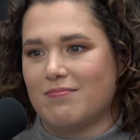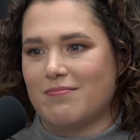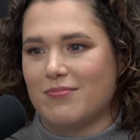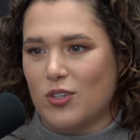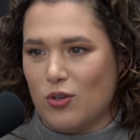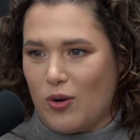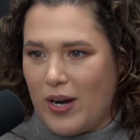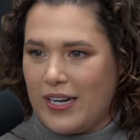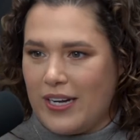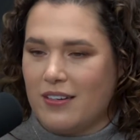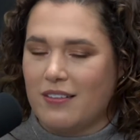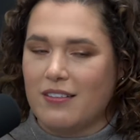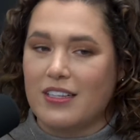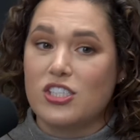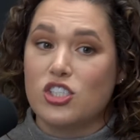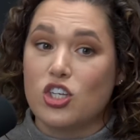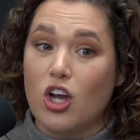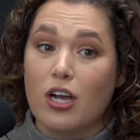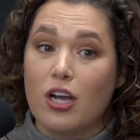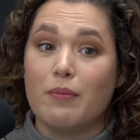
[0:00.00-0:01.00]
Great. Let's
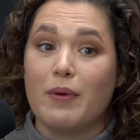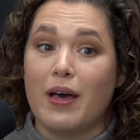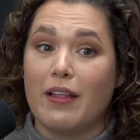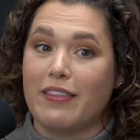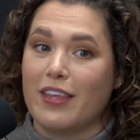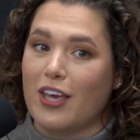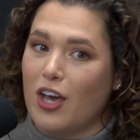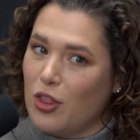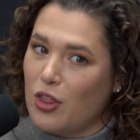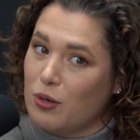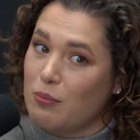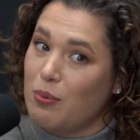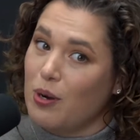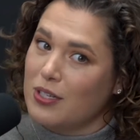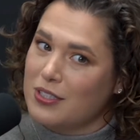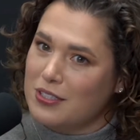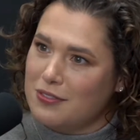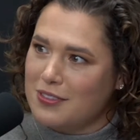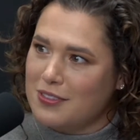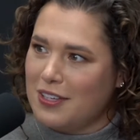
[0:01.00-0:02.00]
talk about the other
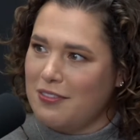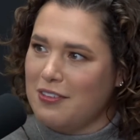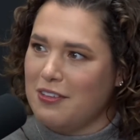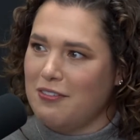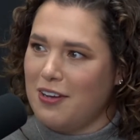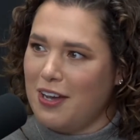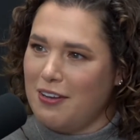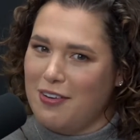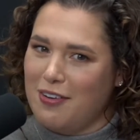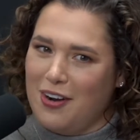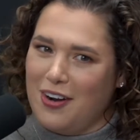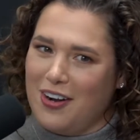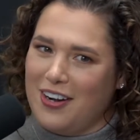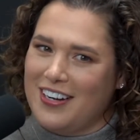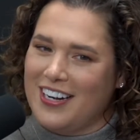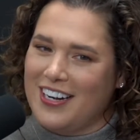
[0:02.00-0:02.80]
parts of 75 hard.